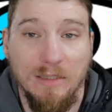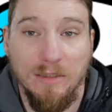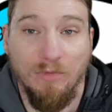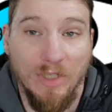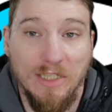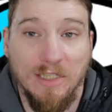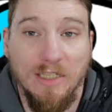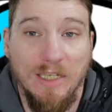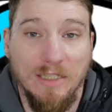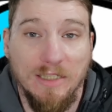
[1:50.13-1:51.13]
The reason
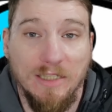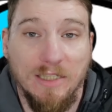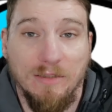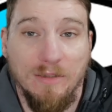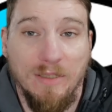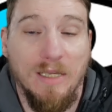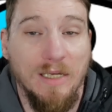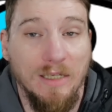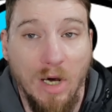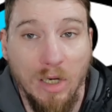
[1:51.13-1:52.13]
it's
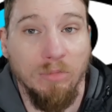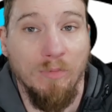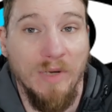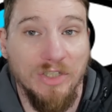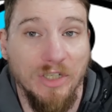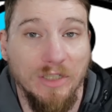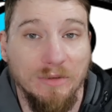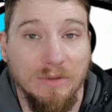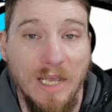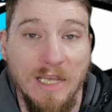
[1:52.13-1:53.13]
an honorable
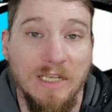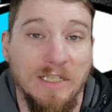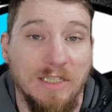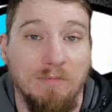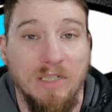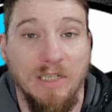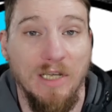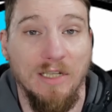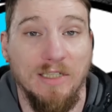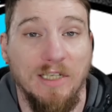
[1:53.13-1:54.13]
mention is
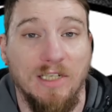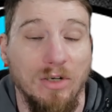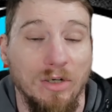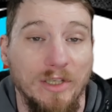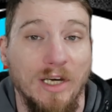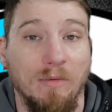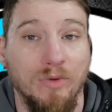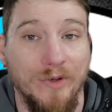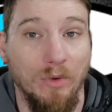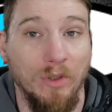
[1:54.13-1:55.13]
because it's currently on
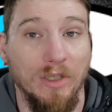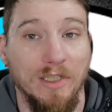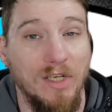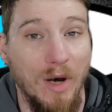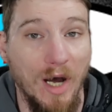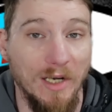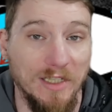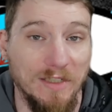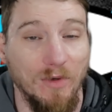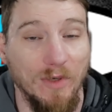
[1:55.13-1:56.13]
pre-order until August
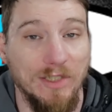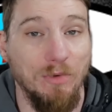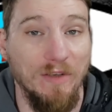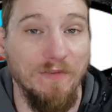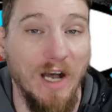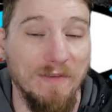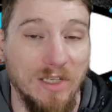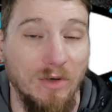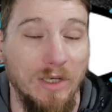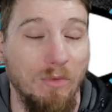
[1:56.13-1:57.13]
of 2025,
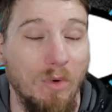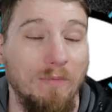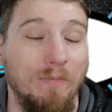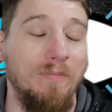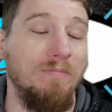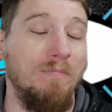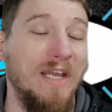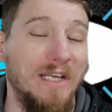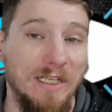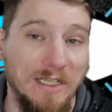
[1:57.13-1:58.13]
so it won't make
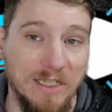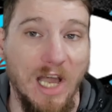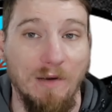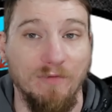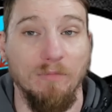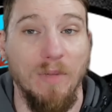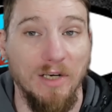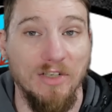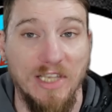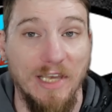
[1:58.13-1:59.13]
it in time for
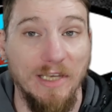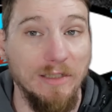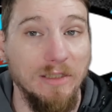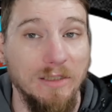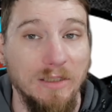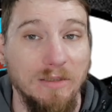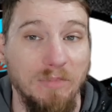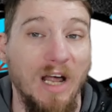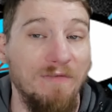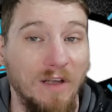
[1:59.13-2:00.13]
Mother's Day. But
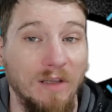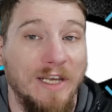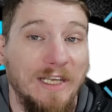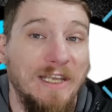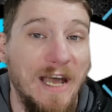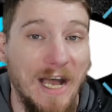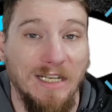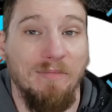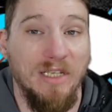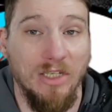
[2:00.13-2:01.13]
I felt like it had to
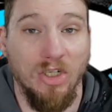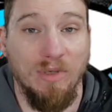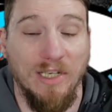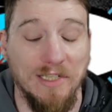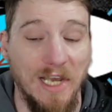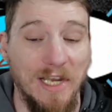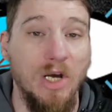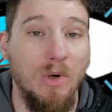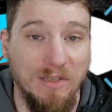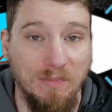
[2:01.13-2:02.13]
be here because I
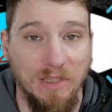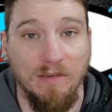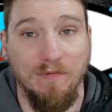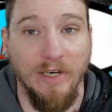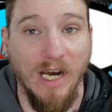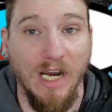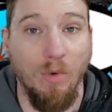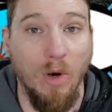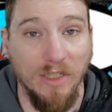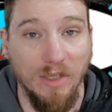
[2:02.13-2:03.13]
know it to be a very high
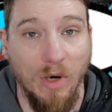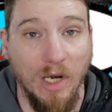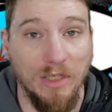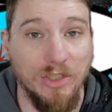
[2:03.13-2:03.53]
quality watch.